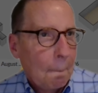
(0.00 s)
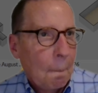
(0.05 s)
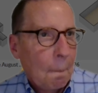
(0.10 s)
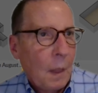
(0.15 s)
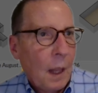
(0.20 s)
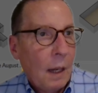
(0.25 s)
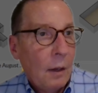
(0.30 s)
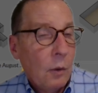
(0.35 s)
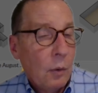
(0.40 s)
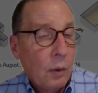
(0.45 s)

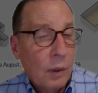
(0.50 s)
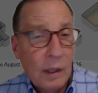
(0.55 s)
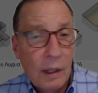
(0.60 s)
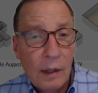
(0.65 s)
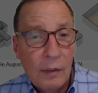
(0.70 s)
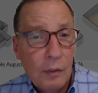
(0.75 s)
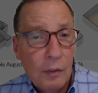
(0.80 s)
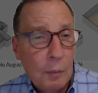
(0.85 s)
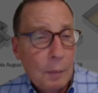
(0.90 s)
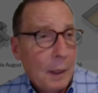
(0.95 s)
and during the
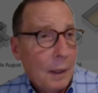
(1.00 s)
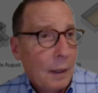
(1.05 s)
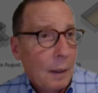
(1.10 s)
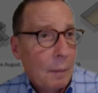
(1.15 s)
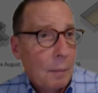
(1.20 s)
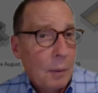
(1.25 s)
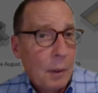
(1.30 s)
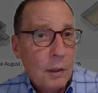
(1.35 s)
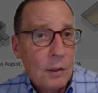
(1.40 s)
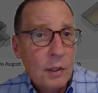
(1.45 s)
lifespan of
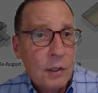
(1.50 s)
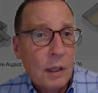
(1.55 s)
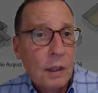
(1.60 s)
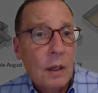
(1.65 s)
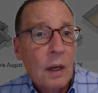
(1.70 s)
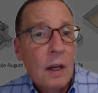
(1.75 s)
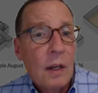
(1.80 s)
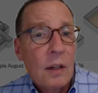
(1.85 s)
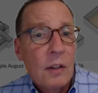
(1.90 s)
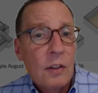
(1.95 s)
that
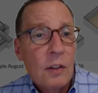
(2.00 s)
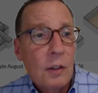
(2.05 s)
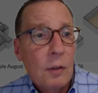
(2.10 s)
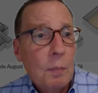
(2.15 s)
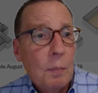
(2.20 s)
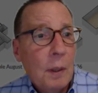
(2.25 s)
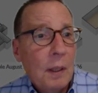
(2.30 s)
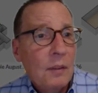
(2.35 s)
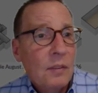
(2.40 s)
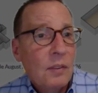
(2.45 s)
project,
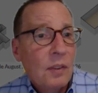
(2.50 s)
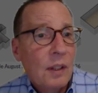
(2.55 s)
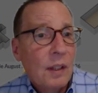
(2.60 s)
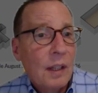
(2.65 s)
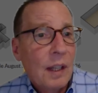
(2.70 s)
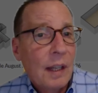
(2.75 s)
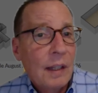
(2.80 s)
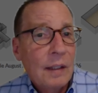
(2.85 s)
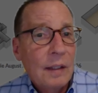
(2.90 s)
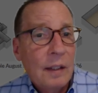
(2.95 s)
just by
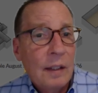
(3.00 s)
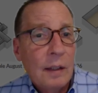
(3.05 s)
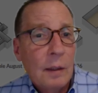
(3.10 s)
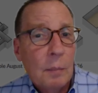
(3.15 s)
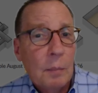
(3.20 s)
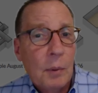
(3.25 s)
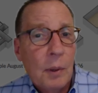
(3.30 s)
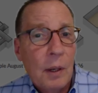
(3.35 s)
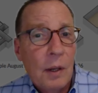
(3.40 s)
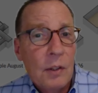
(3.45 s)
selecting the
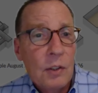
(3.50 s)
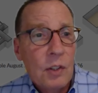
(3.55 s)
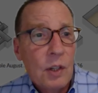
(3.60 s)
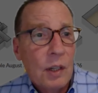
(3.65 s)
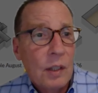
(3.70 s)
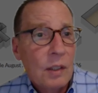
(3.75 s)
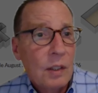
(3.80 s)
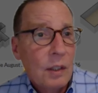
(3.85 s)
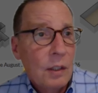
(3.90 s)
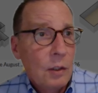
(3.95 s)

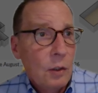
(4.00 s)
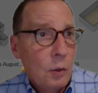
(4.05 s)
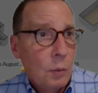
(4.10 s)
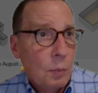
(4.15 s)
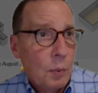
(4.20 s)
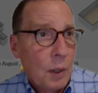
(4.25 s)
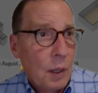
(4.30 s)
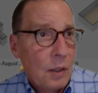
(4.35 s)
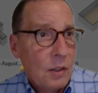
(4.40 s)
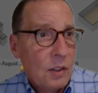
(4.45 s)
project in your
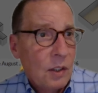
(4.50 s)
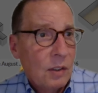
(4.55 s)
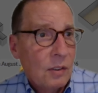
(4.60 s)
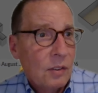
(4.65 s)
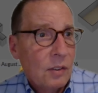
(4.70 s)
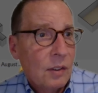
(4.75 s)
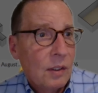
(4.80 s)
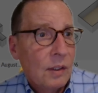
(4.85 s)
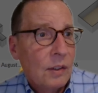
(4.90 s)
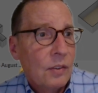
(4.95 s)

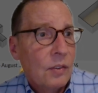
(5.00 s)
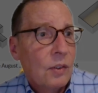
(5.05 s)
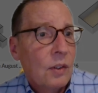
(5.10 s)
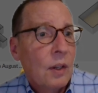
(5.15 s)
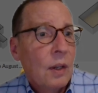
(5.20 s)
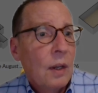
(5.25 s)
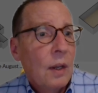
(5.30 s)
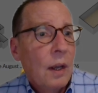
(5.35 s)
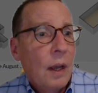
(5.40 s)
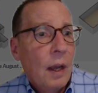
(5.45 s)
projects
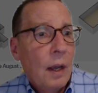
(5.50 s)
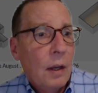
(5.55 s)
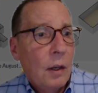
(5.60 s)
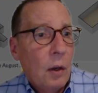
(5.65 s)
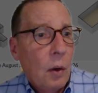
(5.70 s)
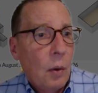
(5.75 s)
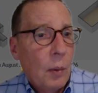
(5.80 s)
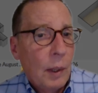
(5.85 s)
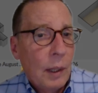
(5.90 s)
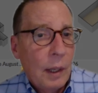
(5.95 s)
list and
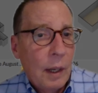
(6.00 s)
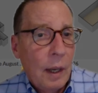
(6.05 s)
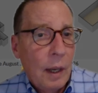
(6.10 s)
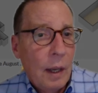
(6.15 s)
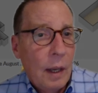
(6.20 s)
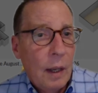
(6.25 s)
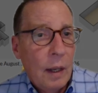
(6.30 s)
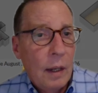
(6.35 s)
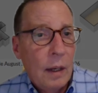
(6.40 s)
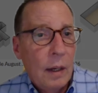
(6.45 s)
going
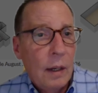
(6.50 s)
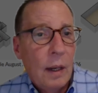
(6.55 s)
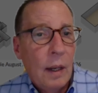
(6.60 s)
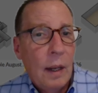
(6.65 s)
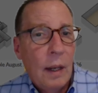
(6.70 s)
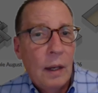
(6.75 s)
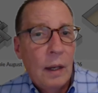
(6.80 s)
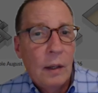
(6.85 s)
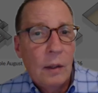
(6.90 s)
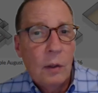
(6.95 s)
ahead
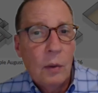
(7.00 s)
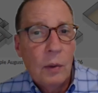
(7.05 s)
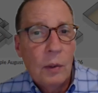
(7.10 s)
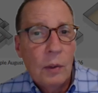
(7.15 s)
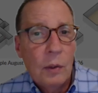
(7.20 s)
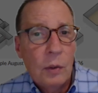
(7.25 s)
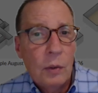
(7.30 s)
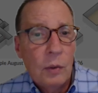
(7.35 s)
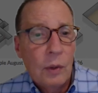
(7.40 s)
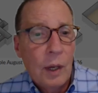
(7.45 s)
and
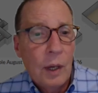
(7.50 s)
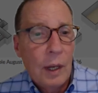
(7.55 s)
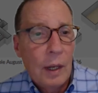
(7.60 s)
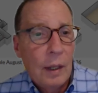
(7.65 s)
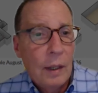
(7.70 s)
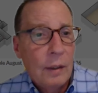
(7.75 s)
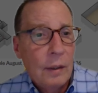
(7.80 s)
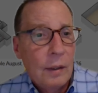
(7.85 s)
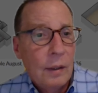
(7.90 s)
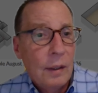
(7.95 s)
going to your
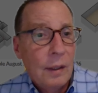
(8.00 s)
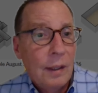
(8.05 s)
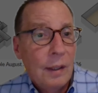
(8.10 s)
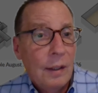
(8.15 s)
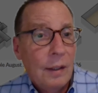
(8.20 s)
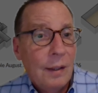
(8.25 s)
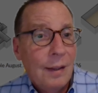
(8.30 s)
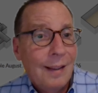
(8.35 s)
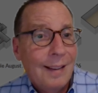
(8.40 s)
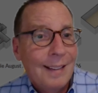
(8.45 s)

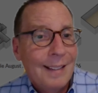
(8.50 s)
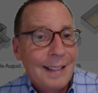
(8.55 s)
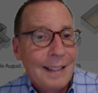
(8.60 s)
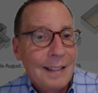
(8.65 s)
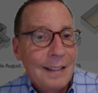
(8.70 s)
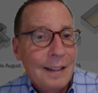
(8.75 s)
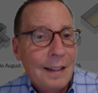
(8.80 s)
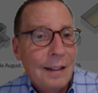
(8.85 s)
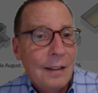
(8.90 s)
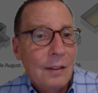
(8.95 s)
editing the
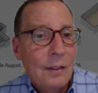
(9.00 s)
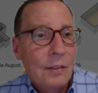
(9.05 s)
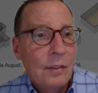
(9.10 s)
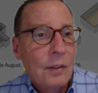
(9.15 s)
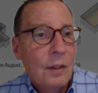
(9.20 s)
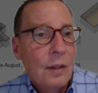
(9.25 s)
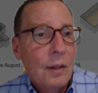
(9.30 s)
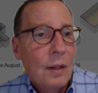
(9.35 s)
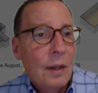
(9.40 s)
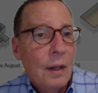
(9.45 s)

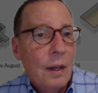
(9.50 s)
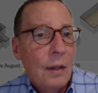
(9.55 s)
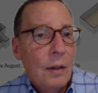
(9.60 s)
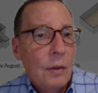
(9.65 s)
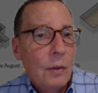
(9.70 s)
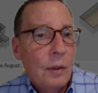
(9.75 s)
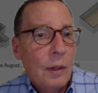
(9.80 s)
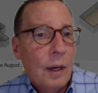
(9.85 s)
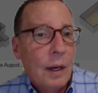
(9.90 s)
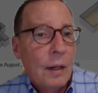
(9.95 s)
details, and
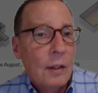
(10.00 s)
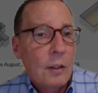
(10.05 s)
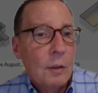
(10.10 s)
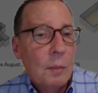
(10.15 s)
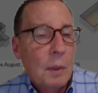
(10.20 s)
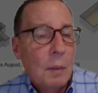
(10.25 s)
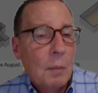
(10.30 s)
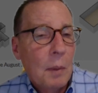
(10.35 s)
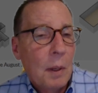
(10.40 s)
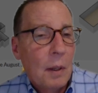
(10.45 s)
you can actually
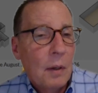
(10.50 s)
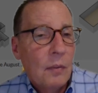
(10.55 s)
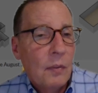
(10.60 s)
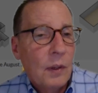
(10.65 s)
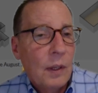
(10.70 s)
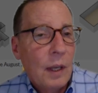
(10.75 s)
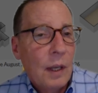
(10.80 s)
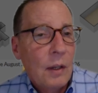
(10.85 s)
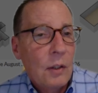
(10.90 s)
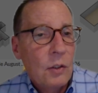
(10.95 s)
make
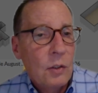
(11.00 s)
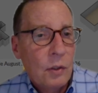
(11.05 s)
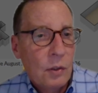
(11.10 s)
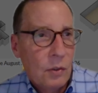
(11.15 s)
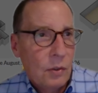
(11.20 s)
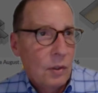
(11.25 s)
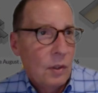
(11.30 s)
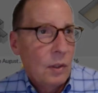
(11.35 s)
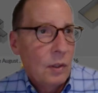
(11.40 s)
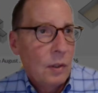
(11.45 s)

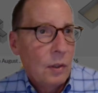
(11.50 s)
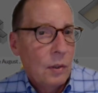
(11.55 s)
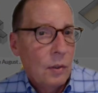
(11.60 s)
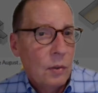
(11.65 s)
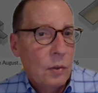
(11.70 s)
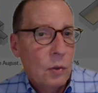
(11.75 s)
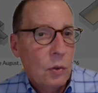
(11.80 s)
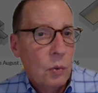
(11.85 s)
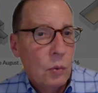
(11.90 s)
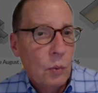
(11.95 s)
modifications in
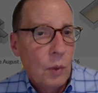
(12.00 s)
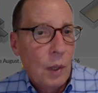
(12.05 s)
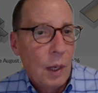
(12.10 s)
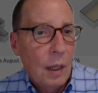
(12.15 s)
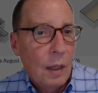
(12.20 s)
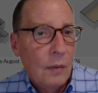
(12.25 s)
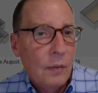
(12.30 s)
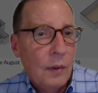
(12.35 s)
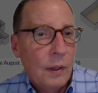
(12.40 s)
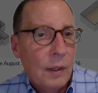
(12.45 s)
here to
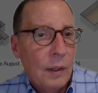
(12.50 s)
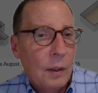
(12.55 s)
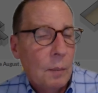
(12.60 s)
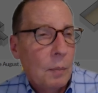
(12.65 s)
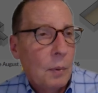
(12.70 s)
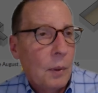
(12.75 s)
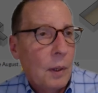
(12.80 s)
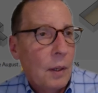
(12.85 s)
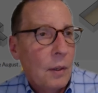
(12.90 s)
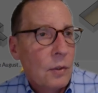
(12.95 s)
elevate the
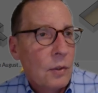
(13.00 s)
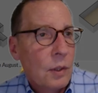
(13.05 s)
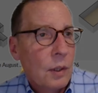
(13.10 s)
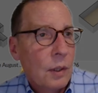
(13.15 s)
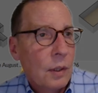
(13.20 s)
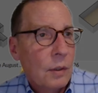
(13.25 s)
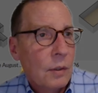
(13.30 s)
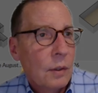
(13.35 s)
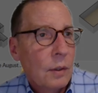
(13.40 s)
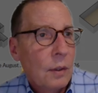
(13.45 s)

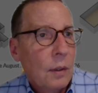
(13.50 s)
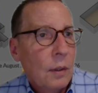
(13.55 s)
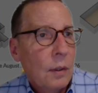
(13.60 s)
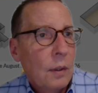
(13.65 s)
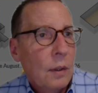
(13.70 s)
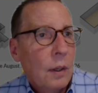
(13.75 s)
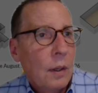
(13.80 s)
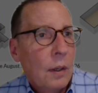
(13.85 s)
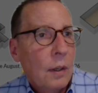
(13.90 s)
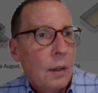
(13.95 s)
project
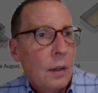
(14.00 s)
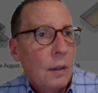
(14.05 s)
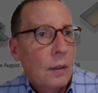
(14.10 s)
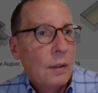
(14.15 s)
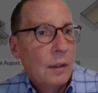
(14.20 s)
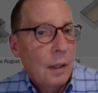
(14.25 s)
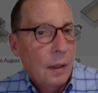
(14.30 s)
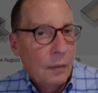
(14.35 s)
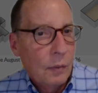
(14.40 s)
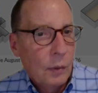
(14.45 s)

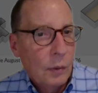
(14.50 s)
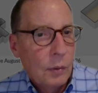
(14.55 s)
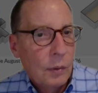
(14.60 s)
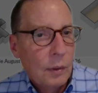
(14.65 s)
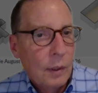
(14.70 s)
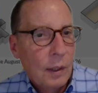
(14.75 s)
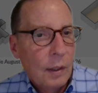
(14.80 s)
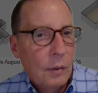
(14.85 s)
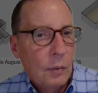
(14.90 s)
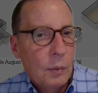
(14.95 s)
level
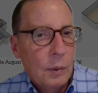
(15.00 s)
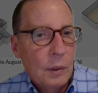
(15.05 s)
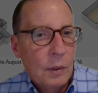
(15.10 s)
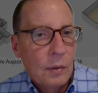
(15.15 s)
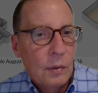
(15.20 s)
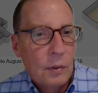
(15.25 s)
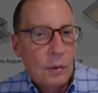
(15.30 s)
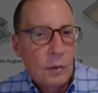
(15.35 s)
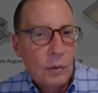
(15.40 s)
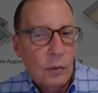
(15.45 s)
as we
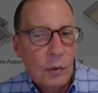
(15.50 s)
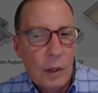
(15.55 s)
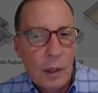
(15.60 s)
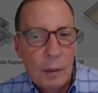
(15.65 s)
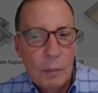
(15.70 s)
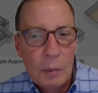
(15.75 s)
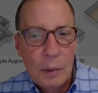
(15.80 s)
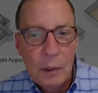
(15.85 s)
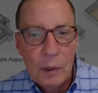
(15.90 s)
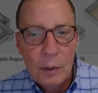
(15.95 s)
just
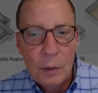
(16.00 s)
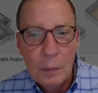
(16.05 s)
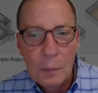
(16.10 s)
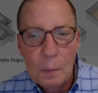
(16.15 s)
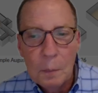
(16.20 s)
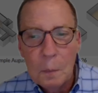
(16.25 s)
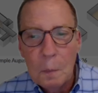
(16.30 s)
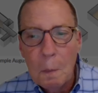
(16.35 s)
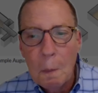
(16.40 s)
described here.